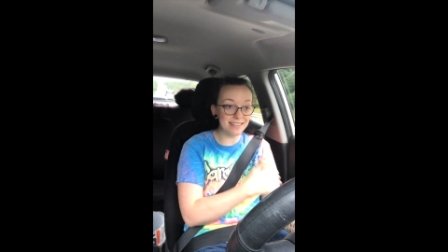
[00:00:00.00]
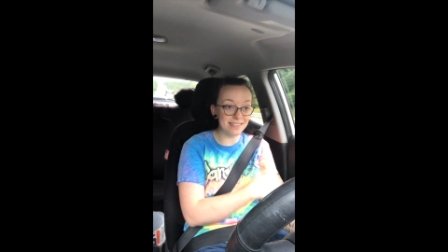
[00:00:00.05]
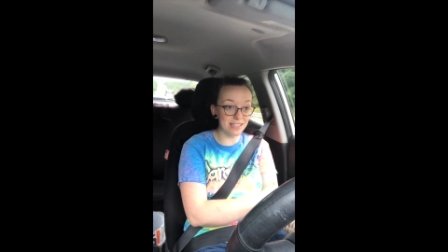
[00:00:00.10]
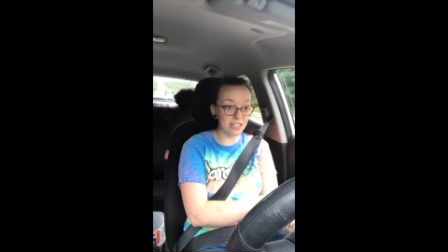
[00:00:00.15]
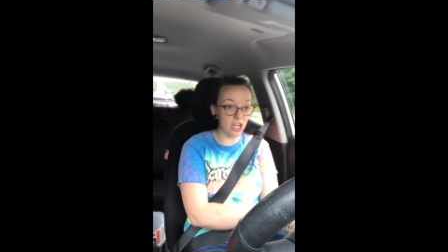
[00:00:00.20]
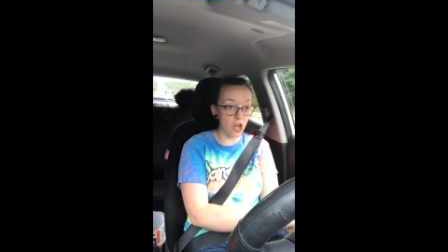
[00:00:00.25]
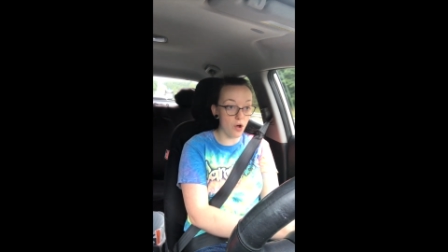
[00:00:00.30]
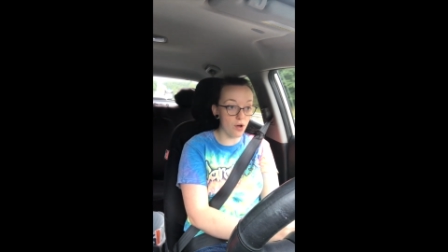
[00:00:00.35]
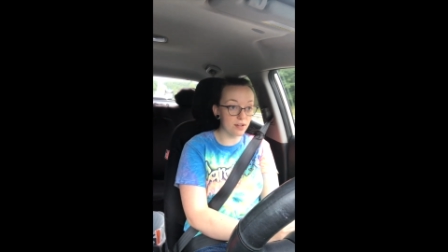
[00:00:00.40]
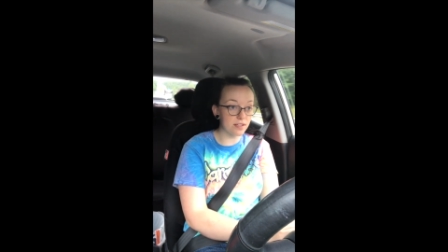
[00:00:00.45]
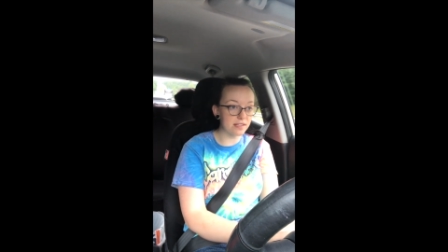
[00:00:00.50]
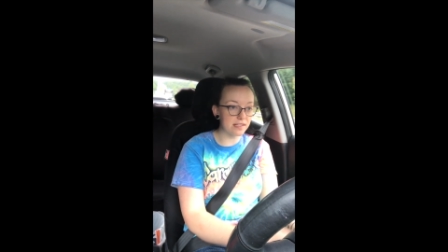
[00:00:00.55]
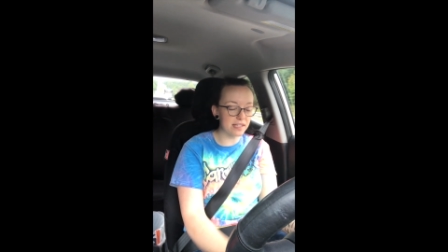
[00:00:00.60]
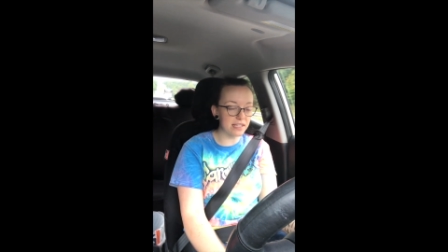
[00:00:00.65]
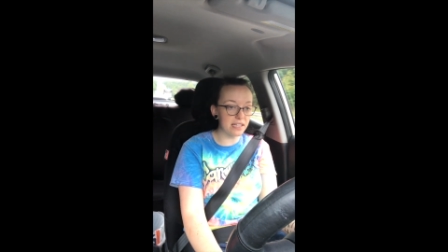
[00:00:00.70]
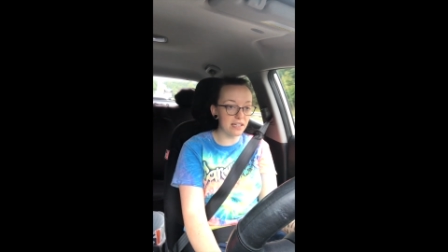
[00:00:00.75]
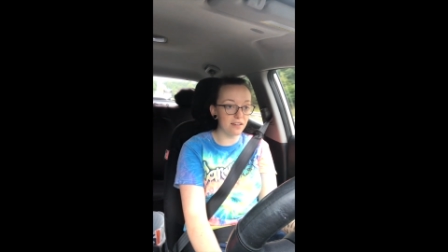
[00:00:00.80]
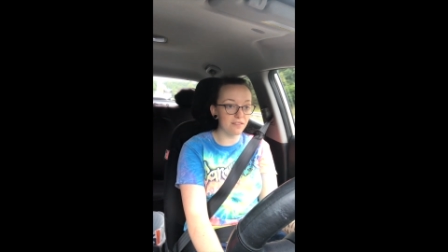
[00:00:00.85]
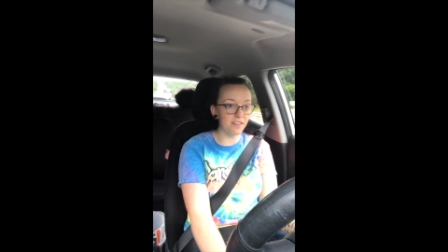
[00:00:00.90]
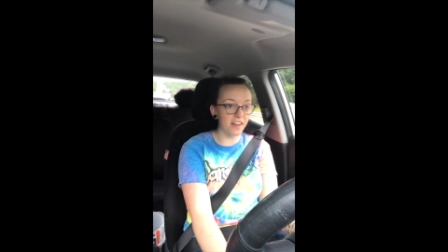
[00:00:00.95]
It's a long
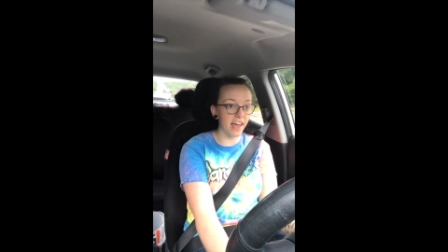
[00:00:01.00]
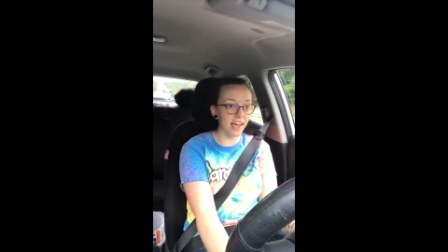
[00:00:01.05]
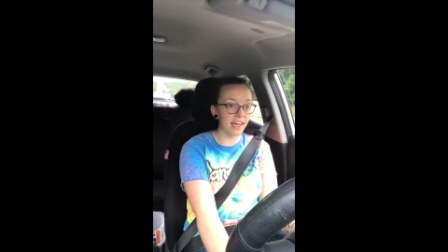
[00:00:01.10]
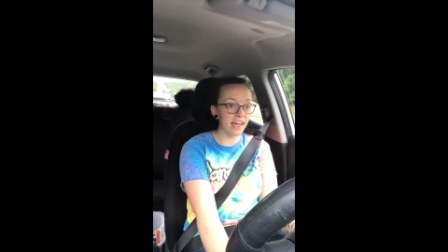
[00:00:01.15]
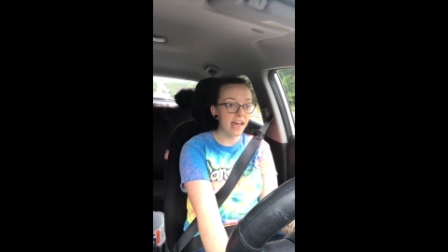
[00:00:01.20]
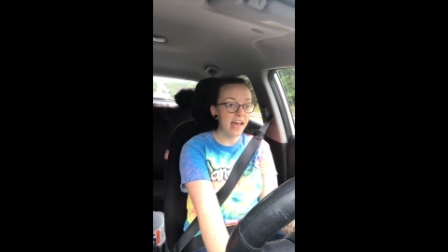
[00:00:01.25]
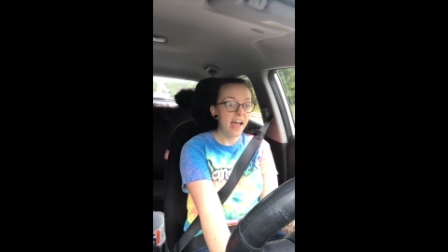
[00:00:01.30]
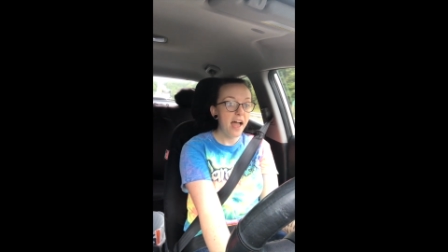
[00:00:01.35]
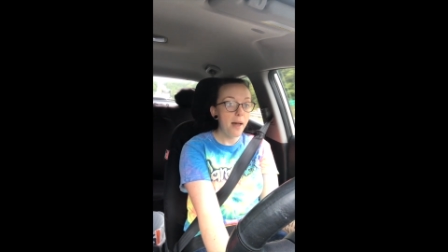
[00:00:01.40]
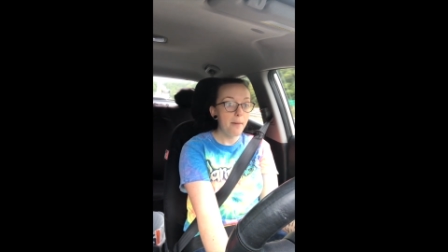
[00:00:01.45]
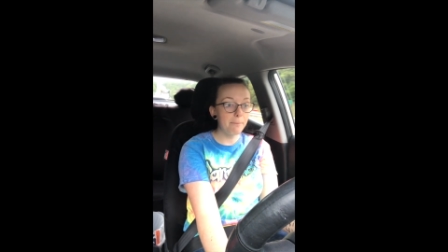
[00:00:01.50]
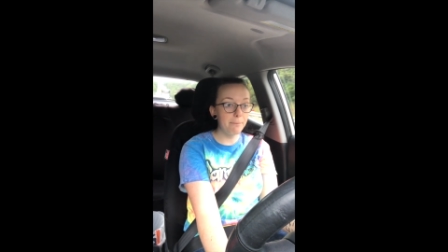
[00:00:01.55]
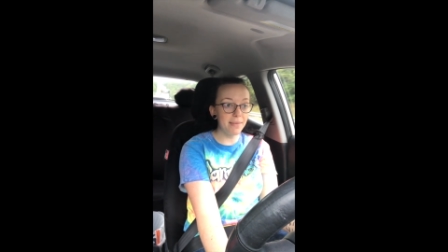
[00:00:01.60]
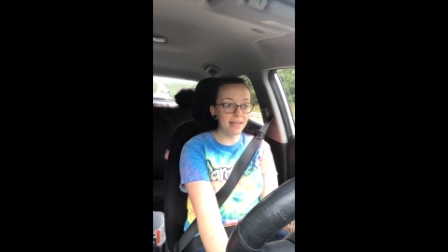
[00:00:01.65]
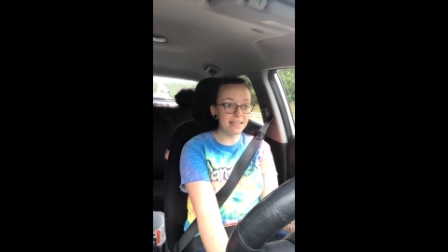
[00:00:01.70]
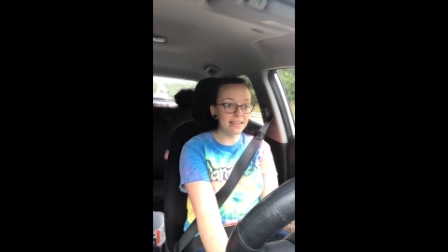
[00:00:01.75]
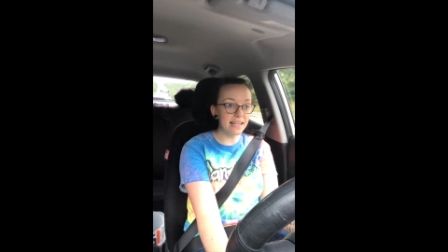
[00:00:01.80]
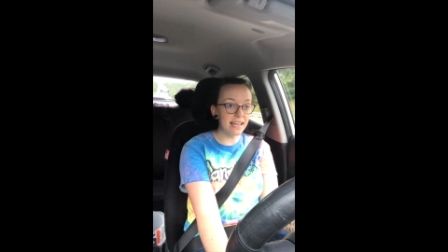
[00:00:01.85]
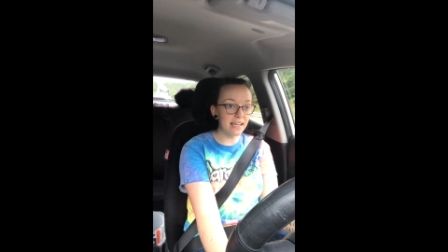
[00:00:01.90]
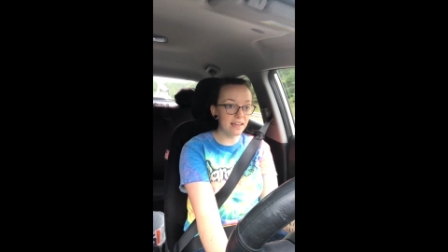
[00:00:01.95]
sleeve, like
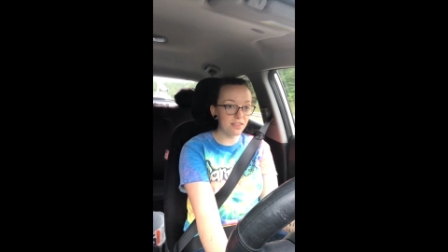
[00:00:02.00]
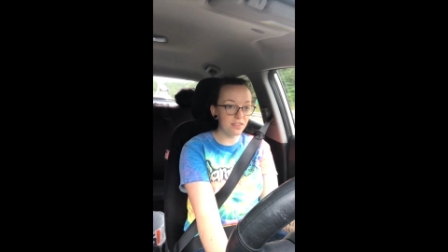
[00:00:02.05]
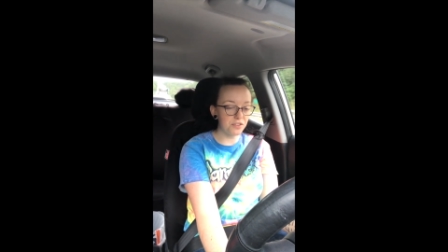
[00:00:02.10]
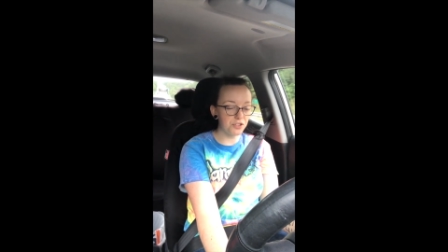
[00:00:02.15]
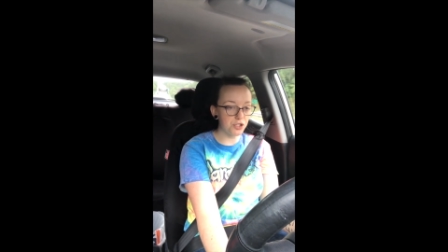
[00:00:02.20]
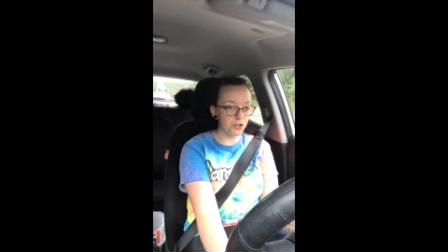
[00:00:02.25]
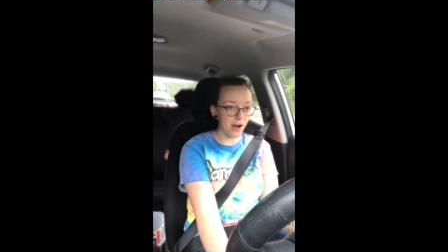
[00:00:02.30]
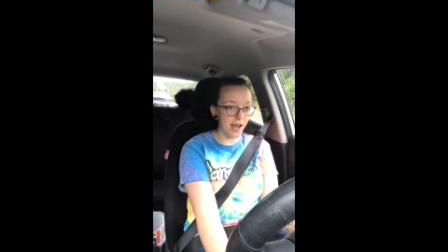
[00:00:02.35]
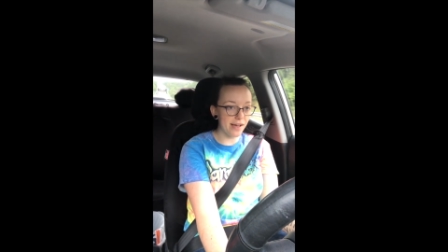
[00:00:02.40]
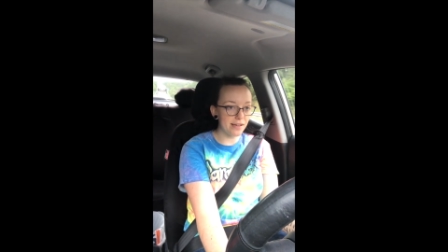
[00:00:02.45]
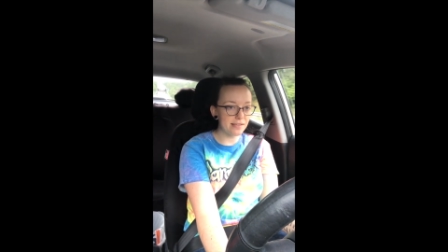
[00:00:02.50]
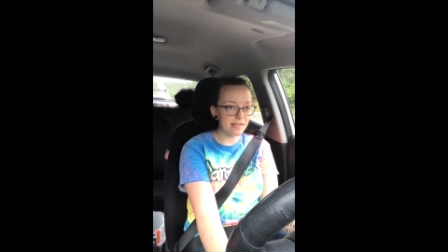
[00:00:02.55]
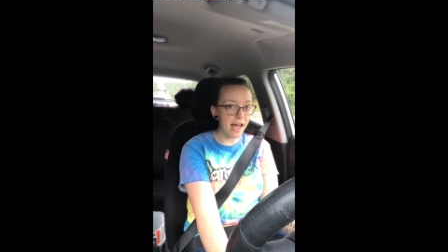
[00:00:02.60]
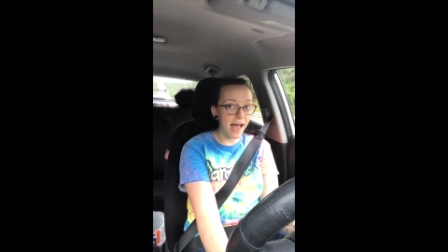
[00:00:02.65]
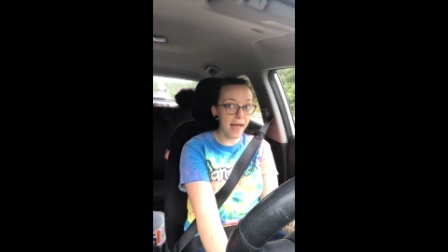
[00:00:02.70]
mid-length dress.